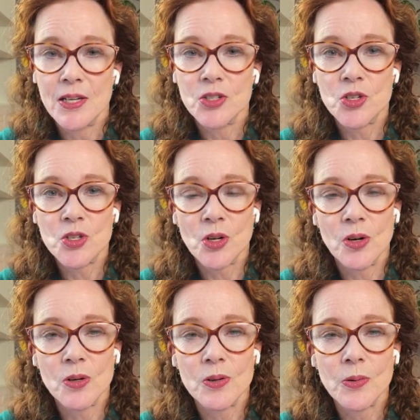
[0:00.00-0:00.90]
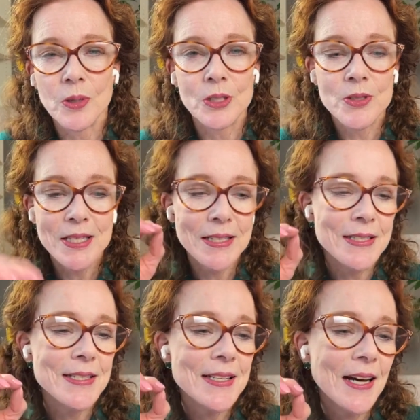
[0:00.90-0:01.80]
So when you see
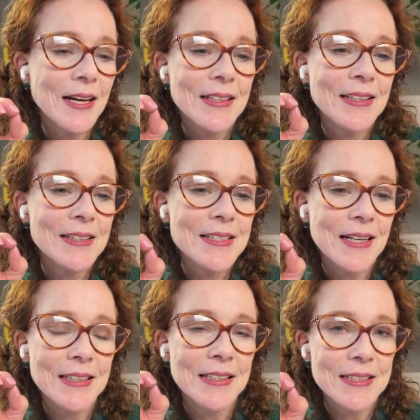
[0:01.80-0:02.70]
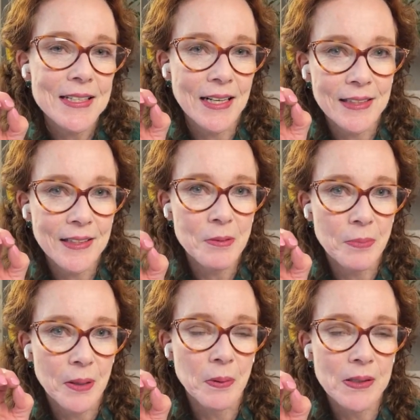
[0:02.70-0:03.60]
these tiny, tiny, tiny
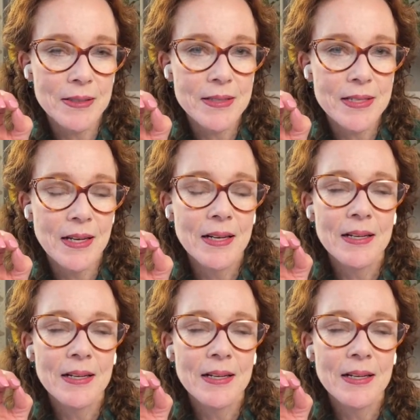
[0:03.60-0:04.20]
bubbles,